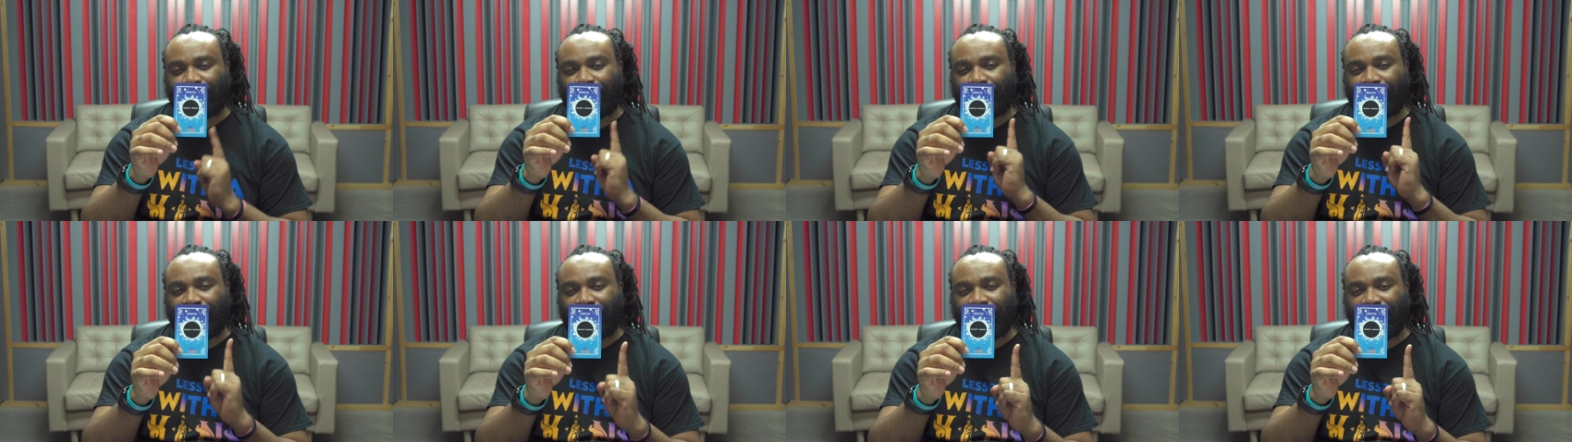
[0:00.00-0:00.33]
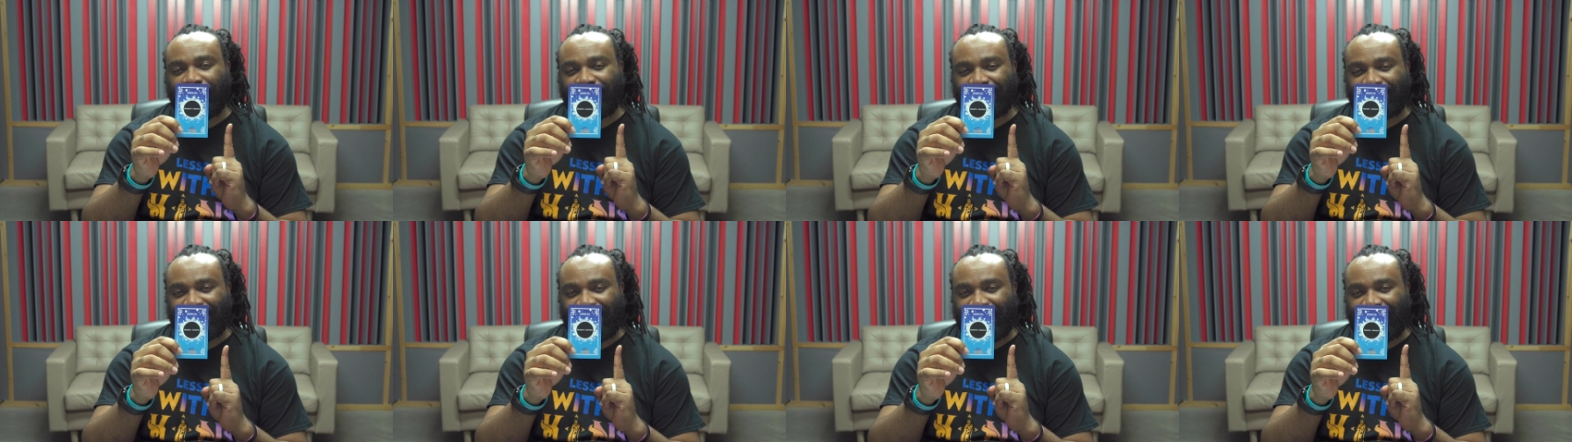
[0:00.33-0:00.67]

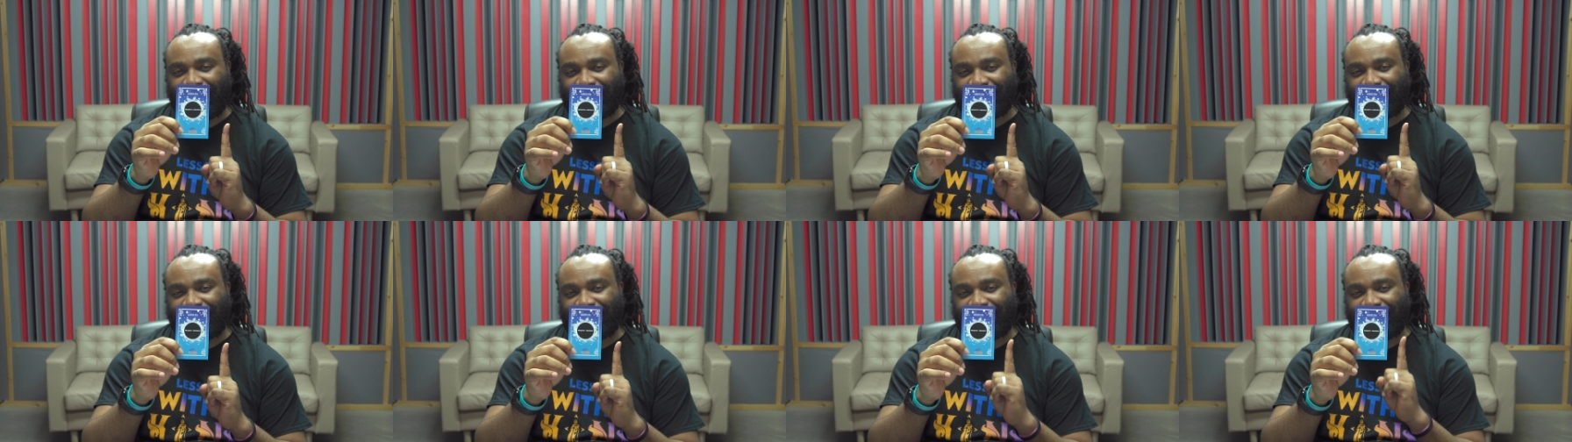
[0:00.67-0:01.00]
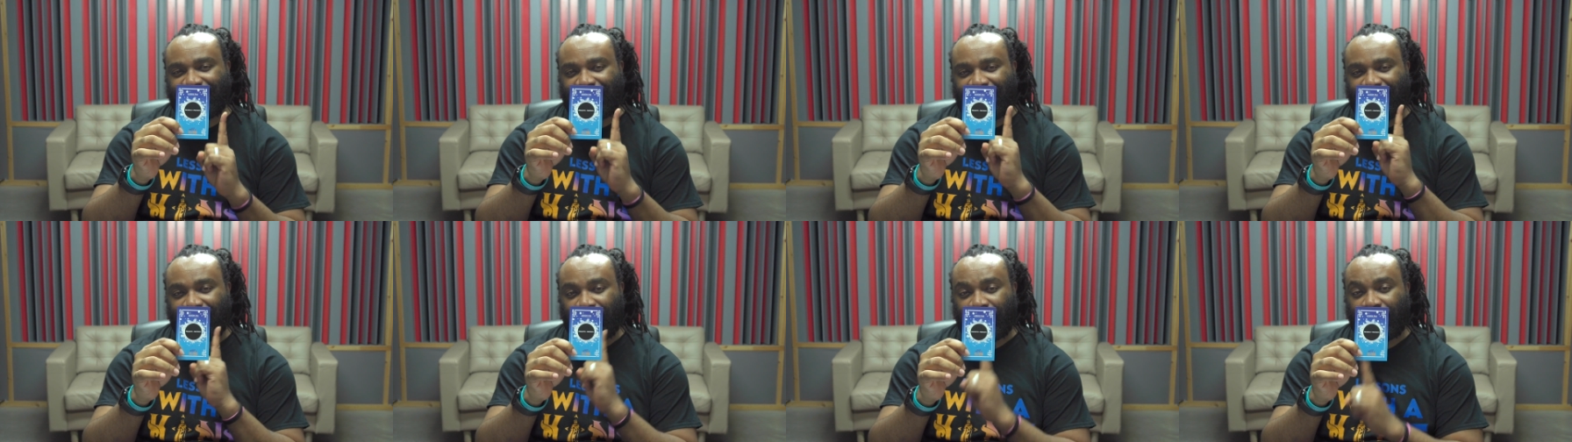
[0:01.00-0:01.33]
projects
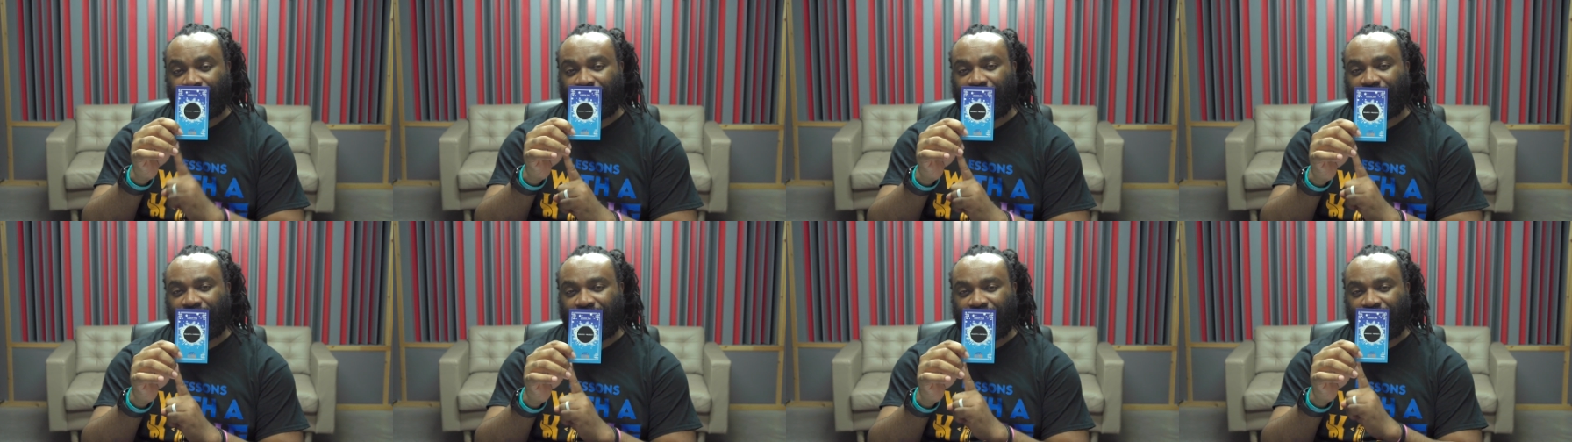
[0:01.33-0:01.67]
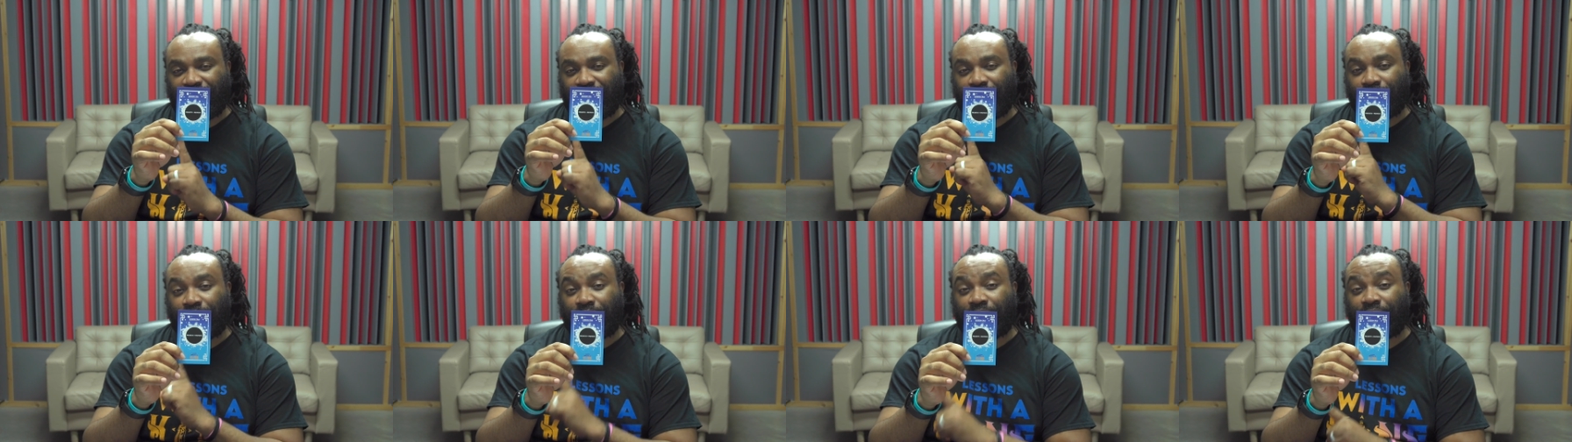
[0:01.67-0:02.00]
are greater
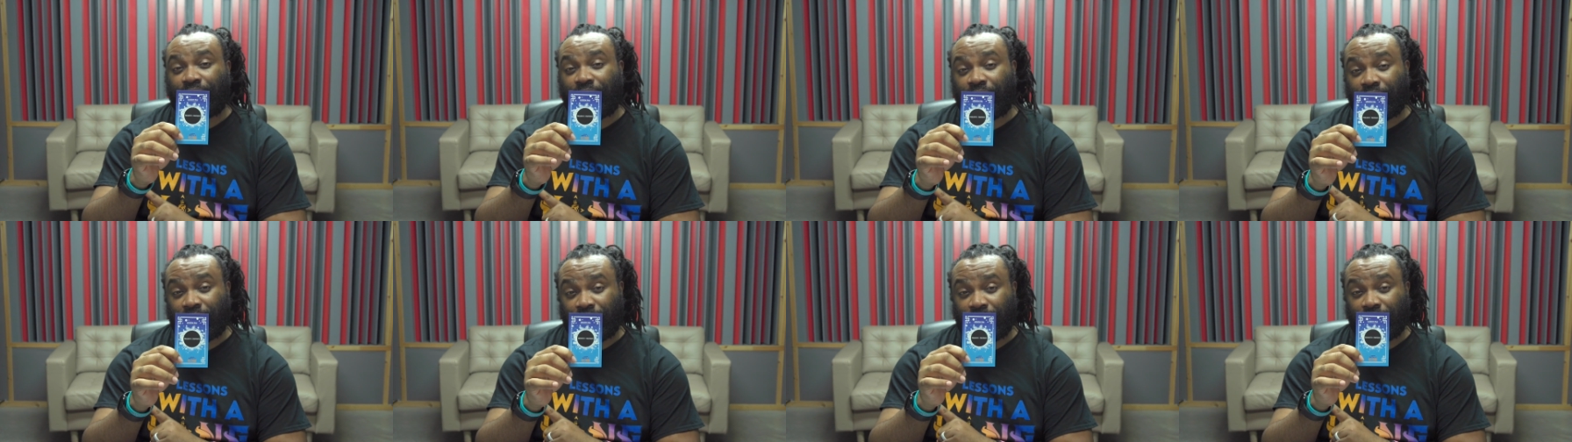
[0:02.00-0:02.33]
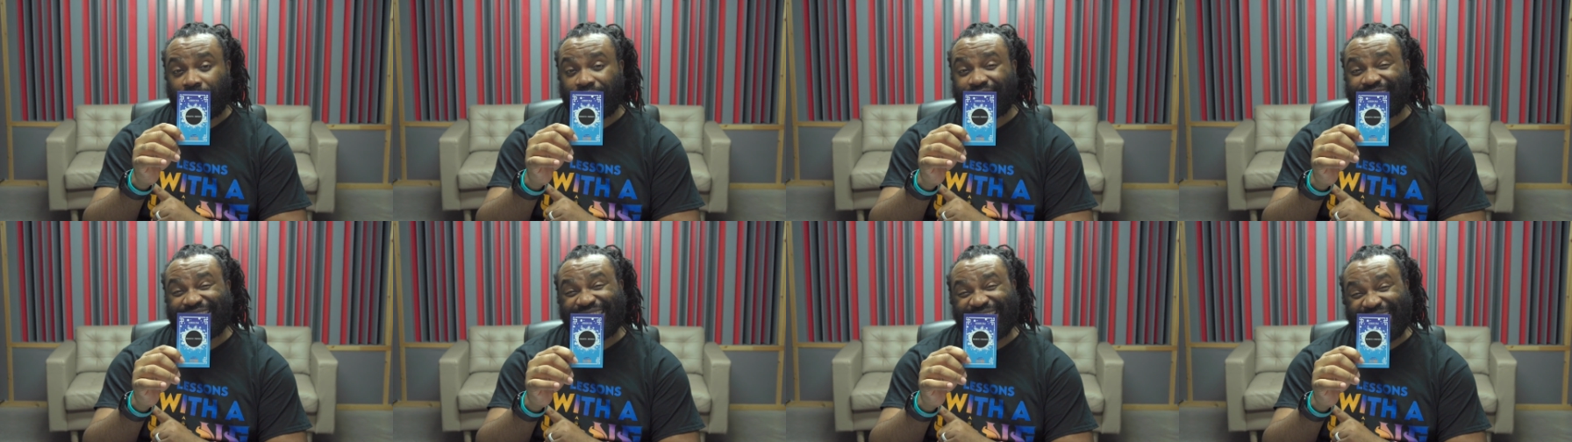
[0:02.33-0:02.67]
than
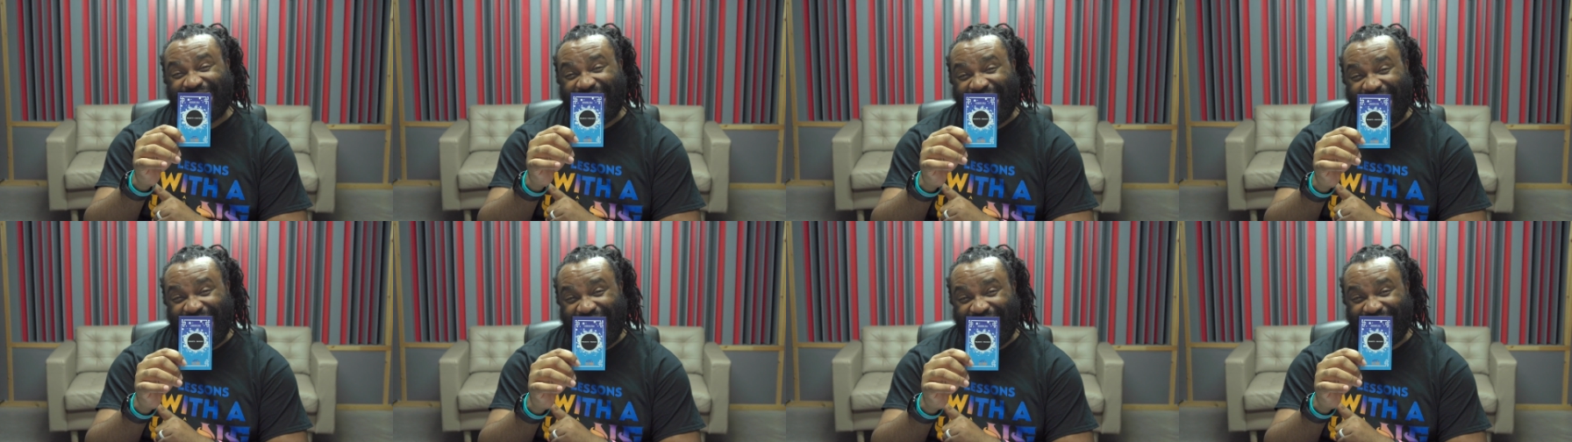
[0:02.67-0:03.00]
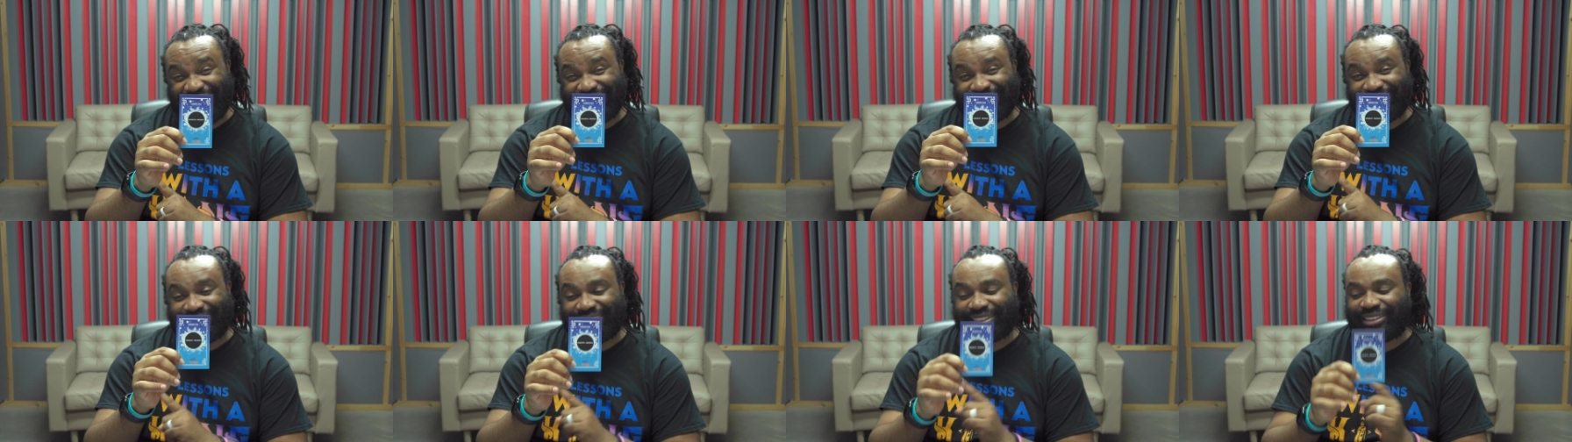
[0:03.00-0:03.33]
protests.
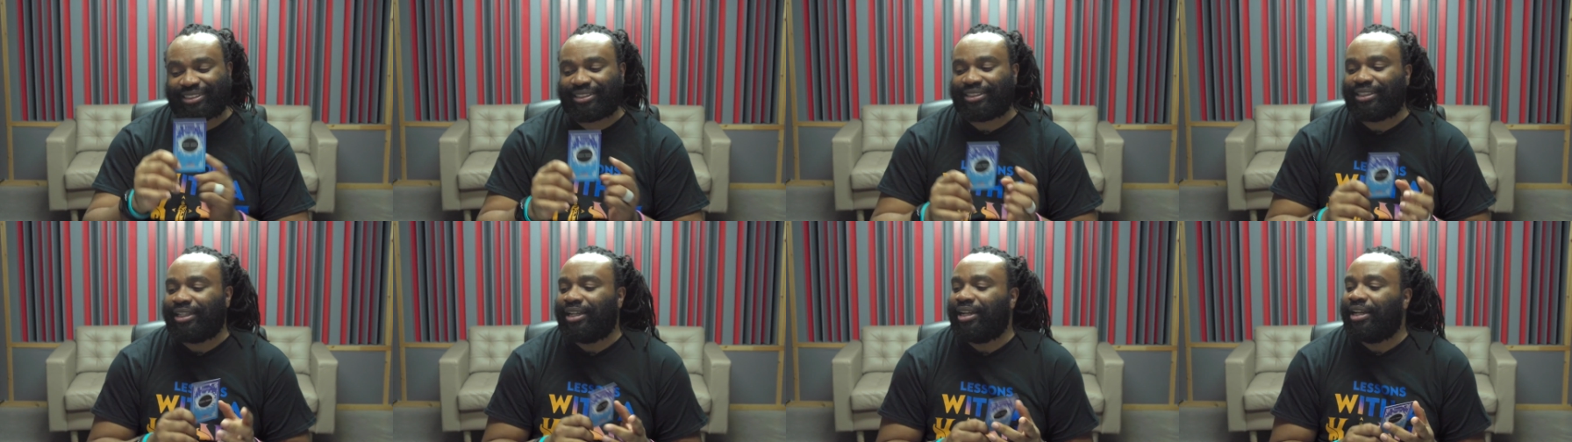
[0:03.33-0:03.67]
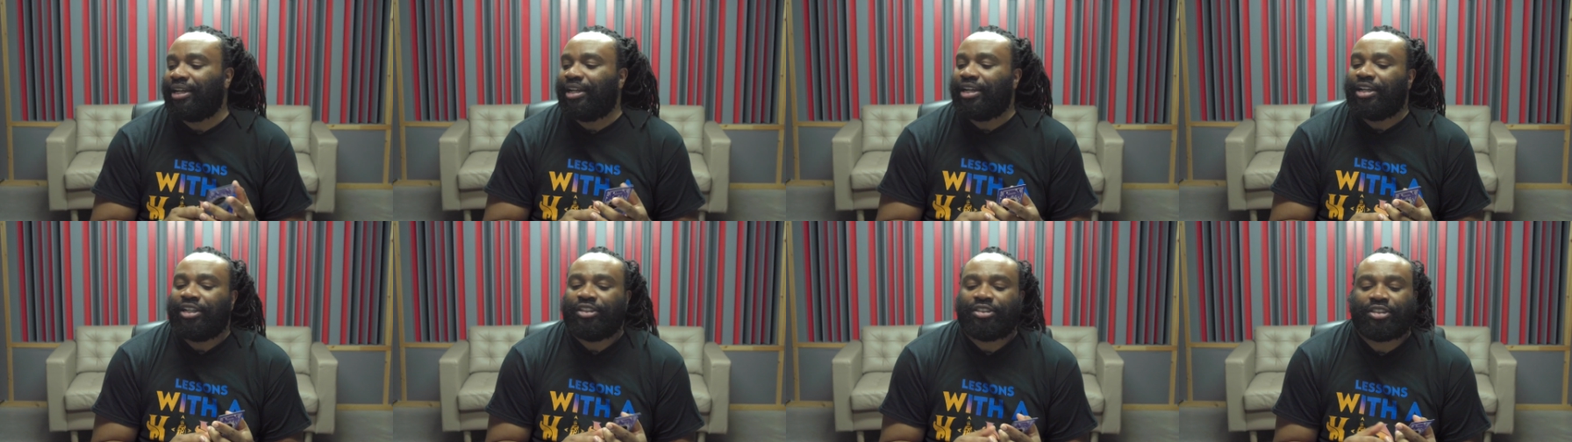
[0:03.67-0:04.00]

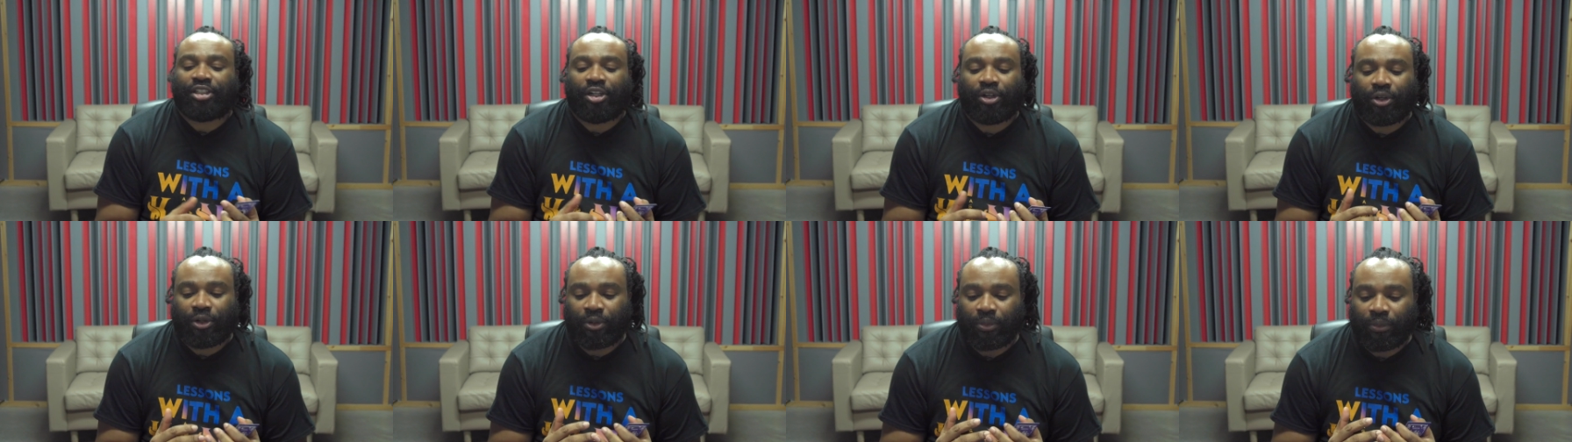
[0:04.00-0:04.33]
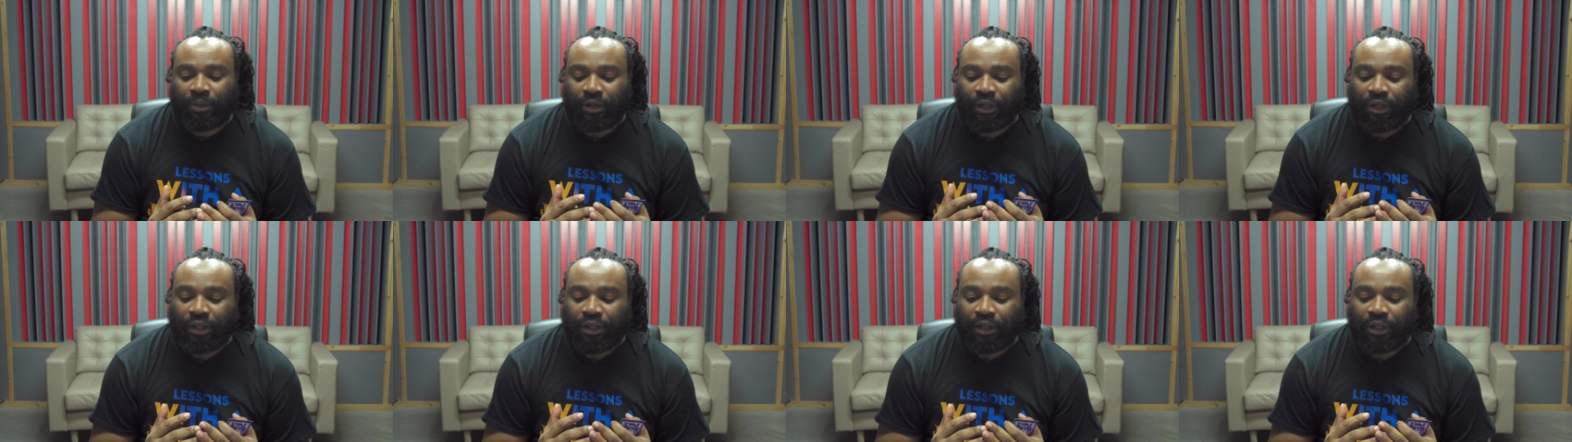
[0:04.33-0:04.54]
So,